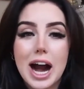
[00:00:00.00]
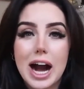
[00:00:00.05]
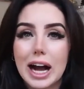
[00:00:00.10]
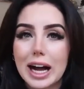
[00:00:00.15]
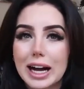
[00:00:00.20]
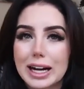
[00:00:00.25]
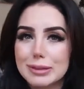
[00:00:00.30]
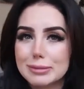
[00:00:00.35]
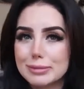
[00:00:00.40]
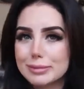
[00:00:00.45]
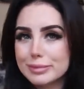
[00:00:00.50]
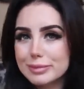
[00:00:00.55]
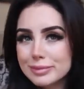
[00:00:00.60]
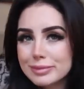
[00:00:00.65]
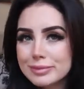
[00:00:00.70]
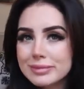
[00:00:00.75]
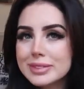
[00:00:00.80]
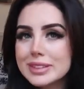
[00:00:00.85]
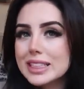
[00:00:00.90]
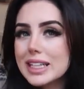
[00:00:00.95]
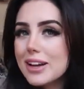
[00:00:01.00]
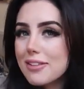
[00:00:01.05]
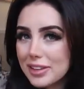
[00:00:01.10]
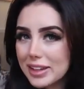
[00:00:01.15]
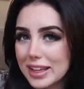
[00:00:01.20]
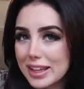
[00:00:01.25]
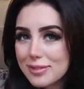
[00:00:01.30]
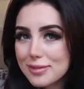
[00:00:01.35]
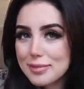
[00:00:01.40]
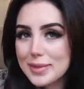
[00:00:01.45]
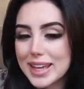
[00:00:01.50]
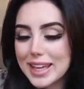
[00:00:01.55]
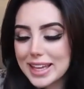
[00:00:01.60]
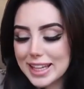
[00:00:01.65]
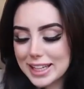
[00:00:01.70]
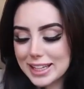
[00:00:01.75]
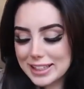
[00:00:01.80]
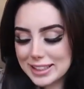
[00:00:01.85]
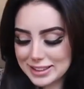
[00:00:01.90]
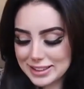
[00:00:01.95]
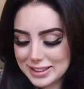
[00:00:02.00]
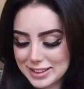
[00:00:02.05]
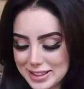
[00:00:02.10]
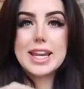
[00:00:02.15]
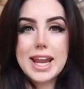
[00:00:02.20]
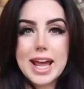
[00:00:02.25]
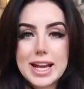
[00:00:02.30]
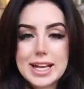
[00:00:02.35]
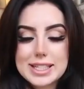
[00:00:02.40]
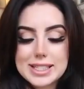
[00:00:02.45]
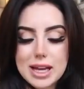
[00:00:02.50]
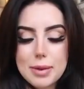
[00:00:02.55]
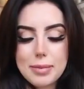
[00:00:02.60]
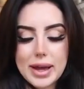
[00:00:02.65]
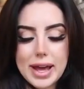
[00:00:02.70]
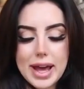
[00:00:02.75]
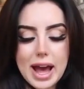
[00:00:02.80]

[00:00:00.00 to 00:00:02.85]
Um, forgive me. Next up, I